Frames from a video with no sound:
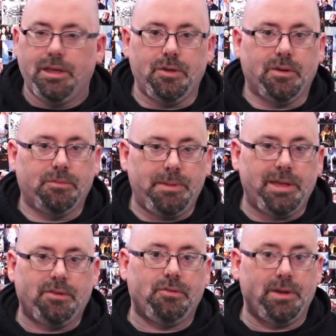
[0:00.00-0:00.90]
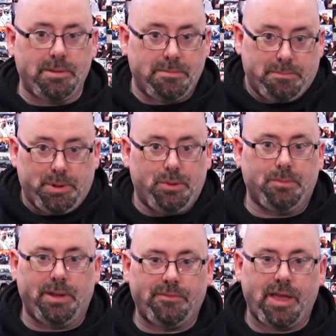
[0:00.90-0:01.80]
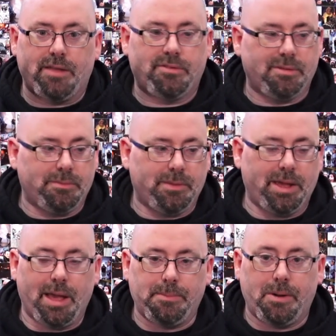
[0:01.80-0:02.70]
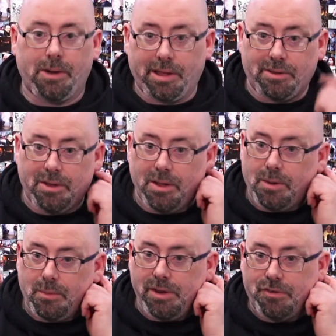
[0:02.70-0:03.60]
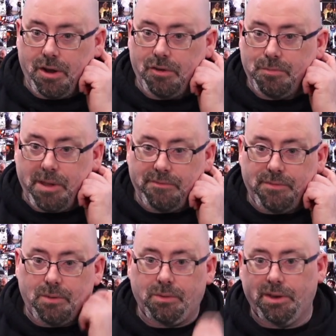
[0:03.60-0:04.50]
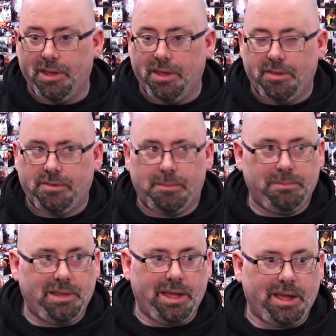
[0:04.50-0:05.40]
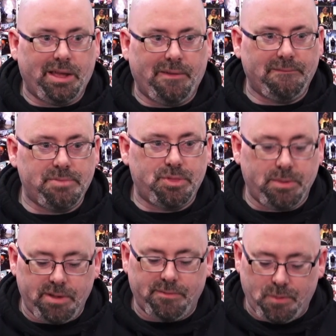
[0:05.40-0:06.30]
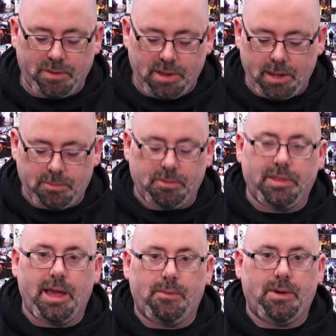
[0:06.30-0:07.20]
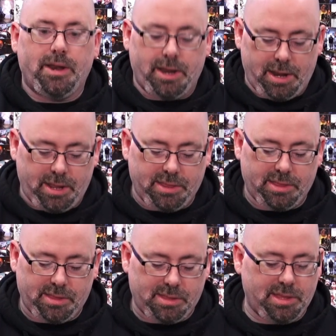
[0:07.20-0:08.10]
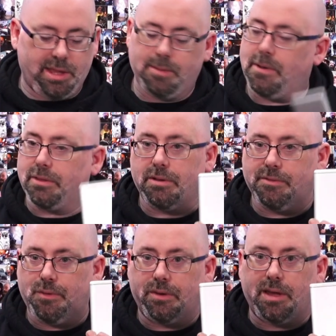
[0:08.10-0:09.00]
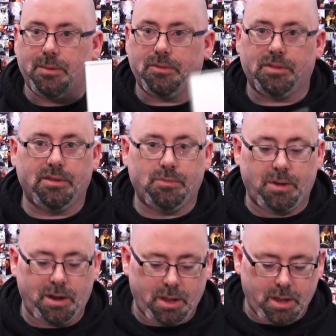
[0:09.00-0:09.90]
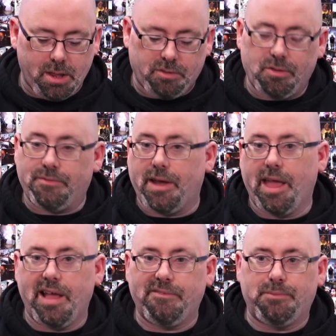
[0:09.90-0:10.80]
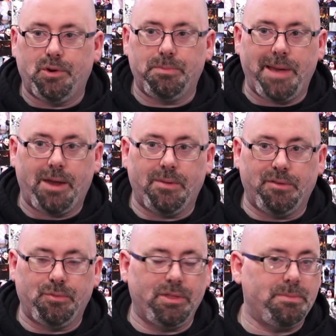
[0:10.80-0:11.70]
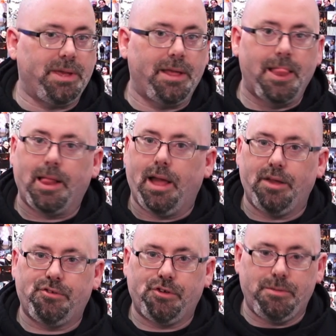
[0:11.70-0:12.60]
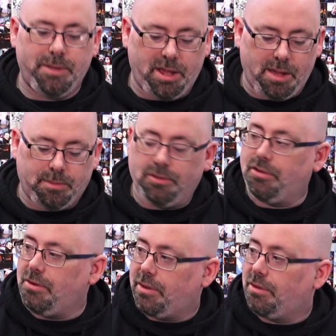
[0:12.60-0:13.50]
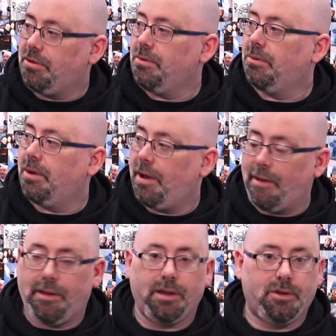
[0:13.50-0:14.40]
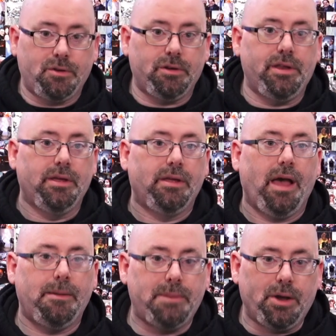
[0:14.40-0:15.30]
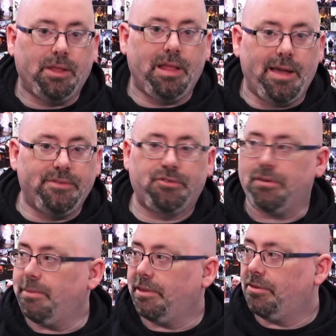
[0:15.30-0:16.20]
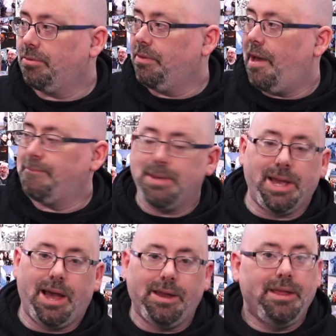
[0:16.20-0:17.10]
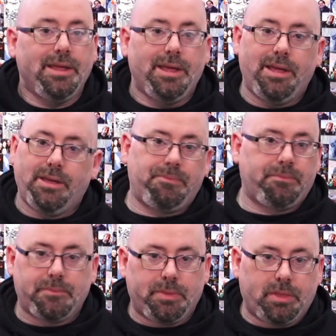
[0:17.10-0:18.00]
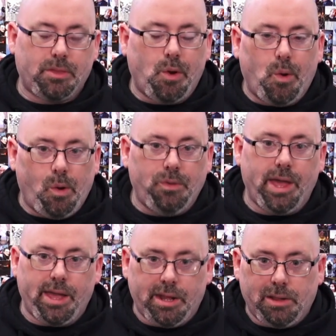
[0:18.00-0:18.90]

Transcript: USB into it, and boom, I got power. I can recharge my phone something like 3 or 4 times with that one, and I think about 3 or 4 times with this one. So if I have both batteries with me, I should be able to do a good amount of live streaming. This will not be on the whole day.